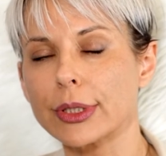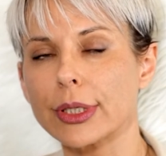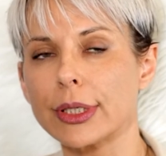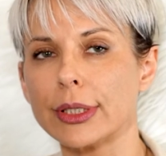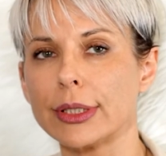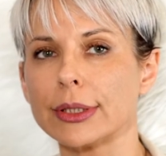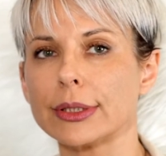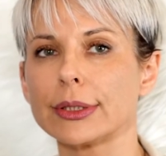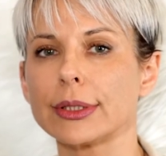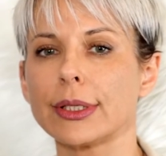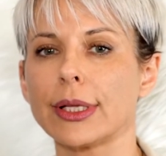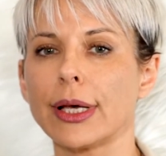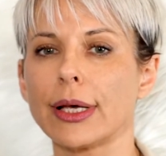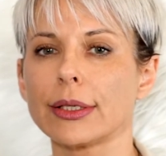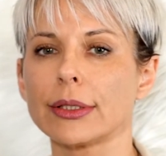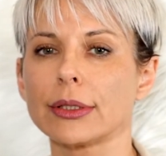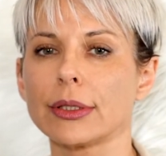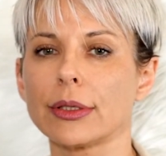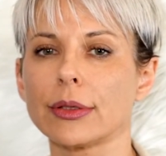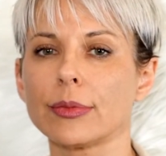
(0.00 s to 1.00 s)
is
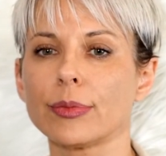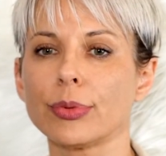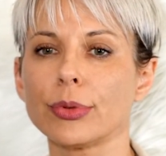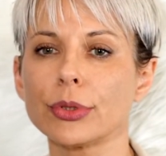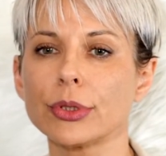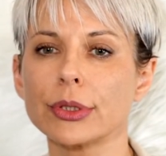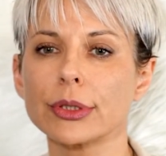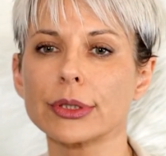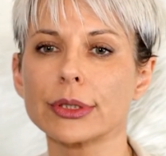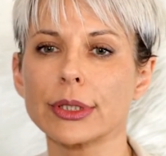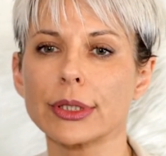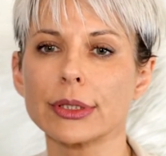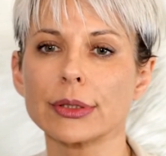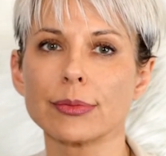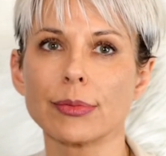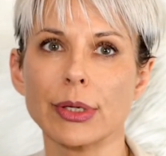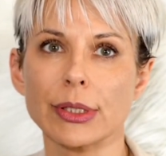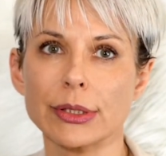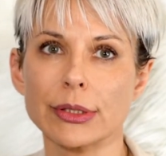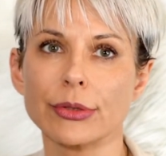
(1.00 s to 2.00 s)
that Botox is
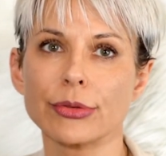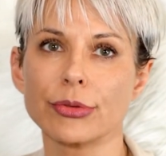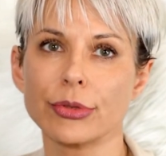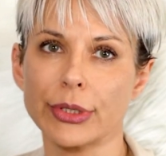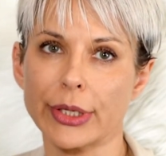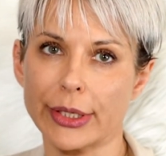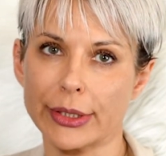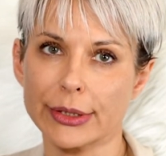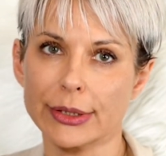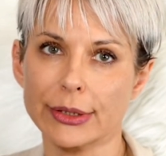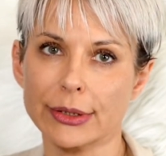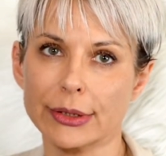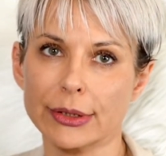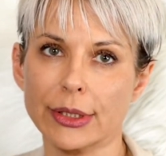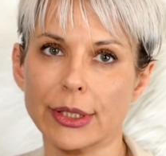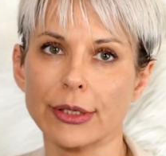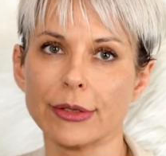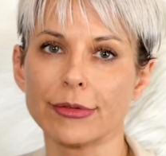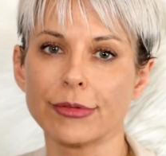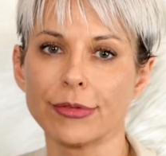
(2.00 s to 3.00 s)
muscle relaxant
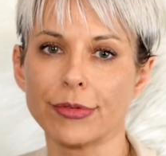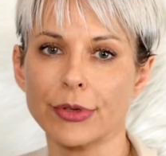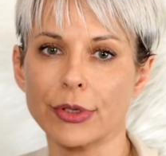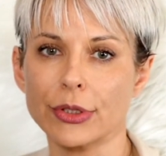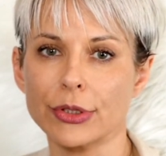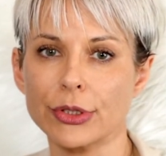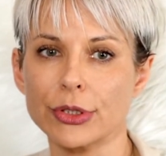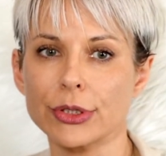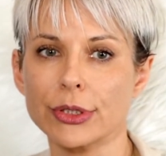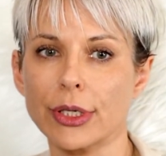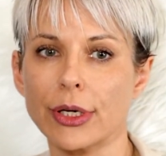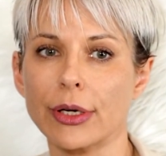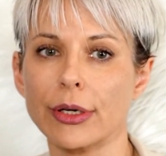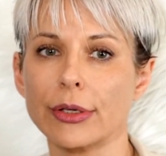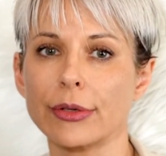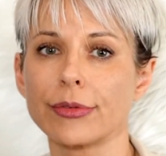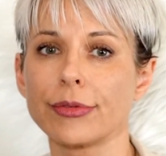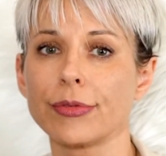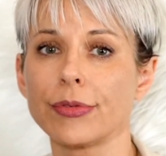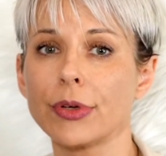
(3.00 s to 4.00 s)
and fillers
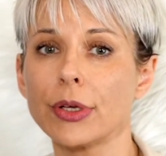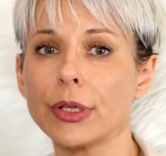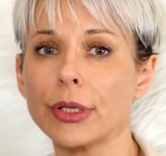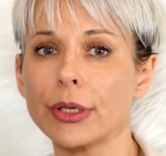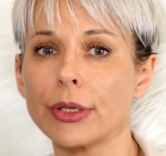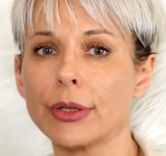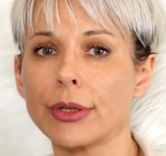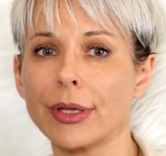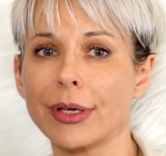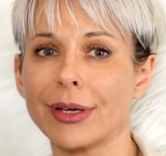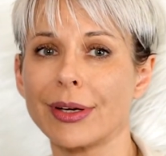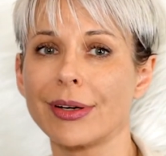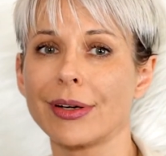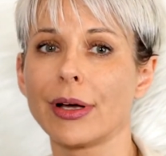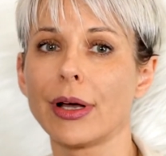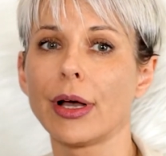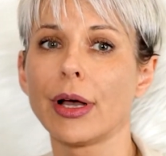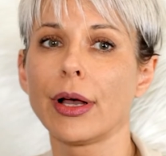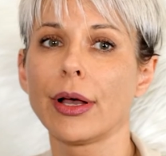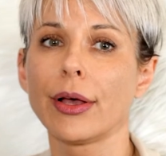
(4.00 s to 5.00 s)
are filling
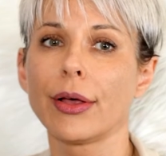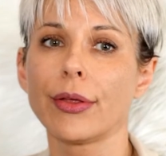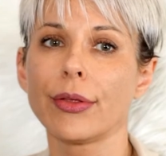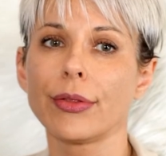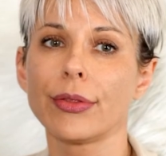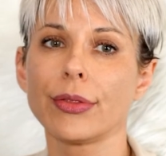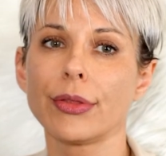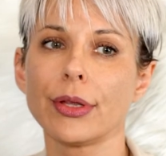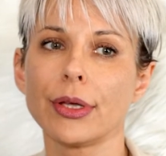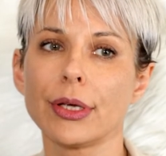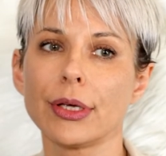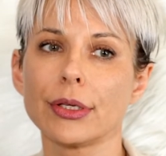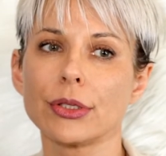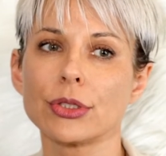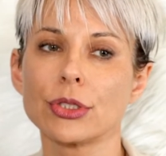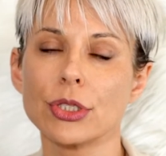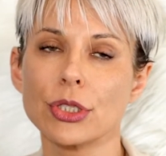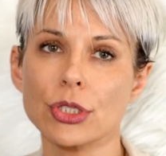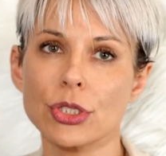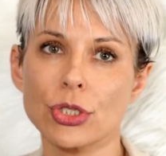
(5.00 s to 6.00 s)
the
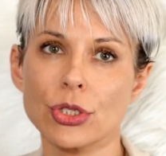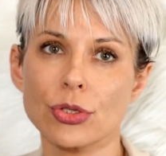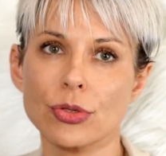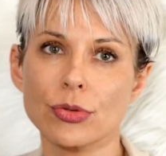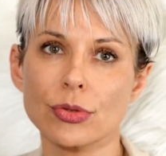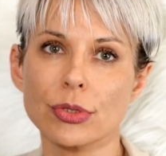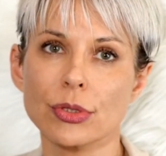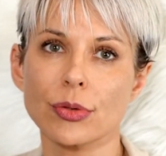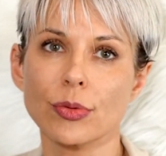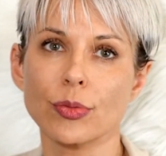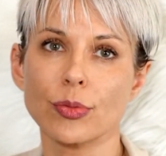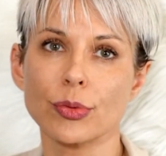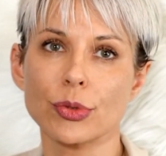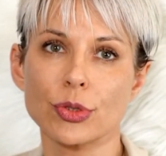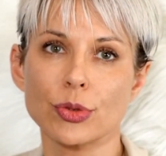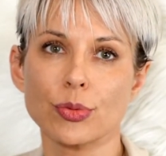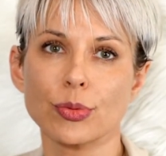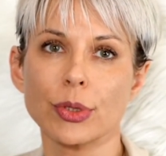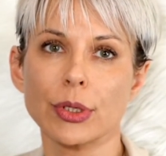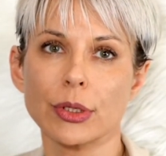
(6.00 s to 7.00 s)
tissues
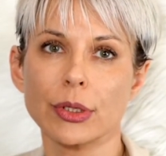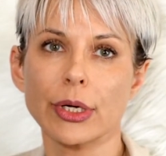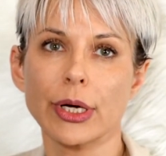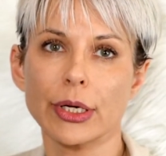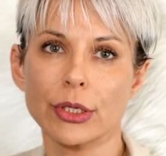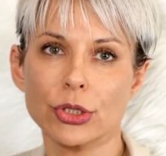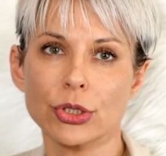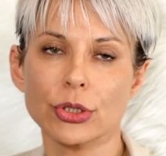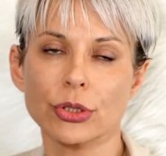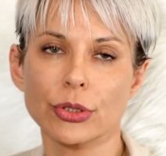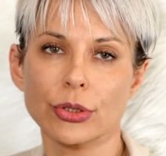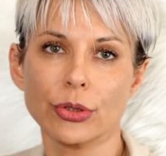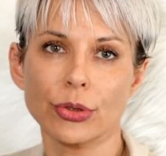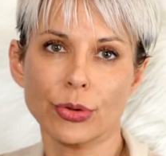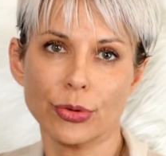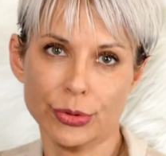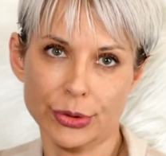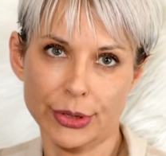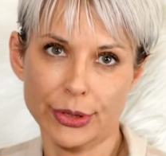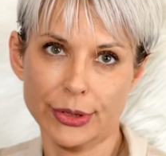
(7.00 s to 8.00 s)
which we actually
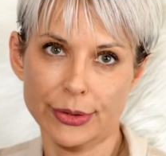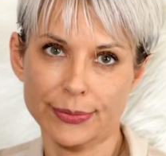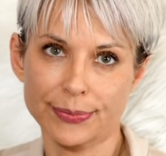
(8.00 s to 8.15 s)
lost.